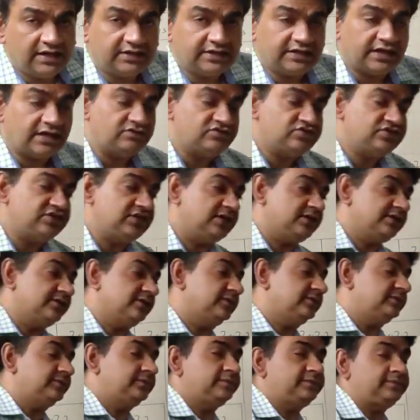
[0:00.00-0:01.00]
Now see,
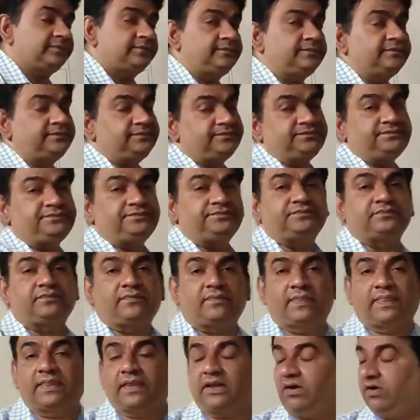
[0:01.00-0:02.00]

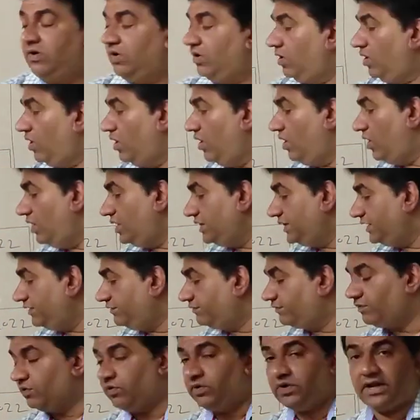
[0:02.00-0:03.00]
all the
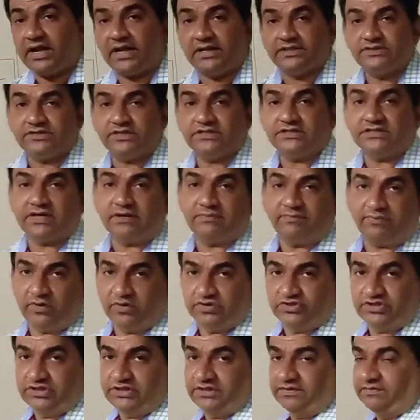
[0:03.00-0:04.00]
4 answers are
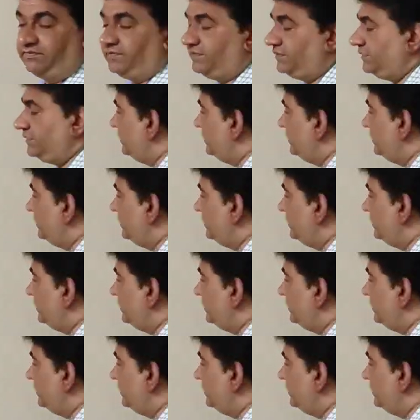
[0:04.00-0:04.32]
positive.